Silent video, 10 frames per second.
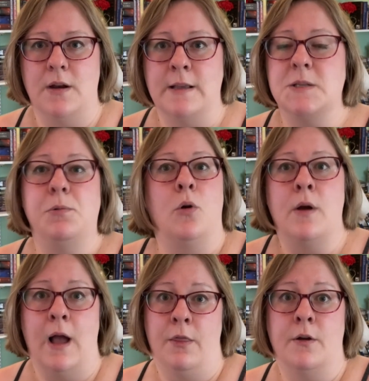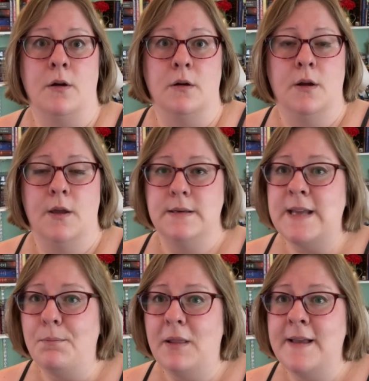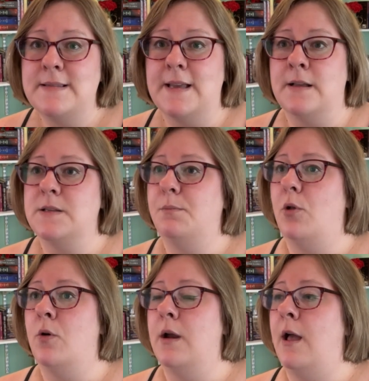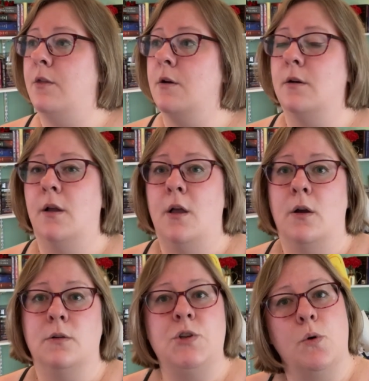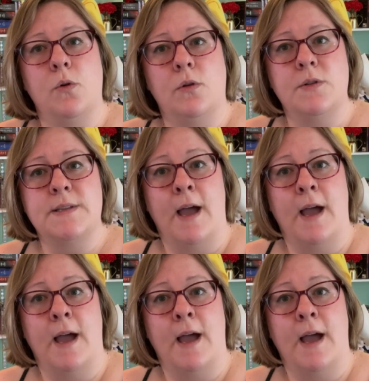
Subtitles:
Explore other templates, explore other tools.